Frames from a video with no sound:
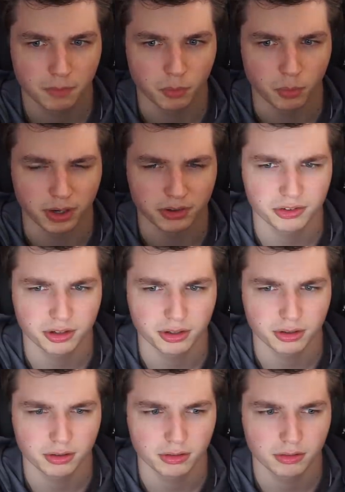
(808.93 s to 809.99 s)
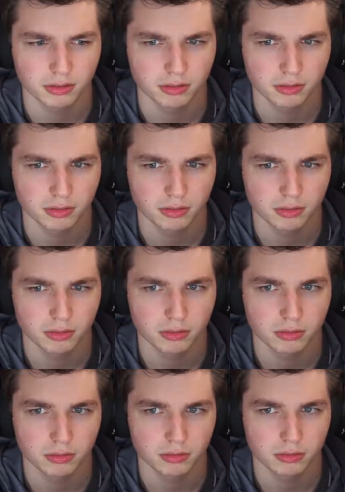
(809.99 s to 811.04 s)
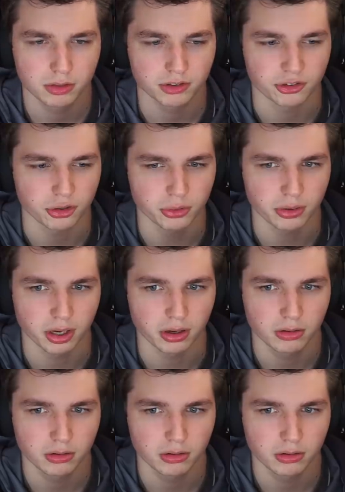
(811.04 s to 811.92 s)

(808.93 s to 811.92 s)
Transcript: Where's the... There's two now. Are there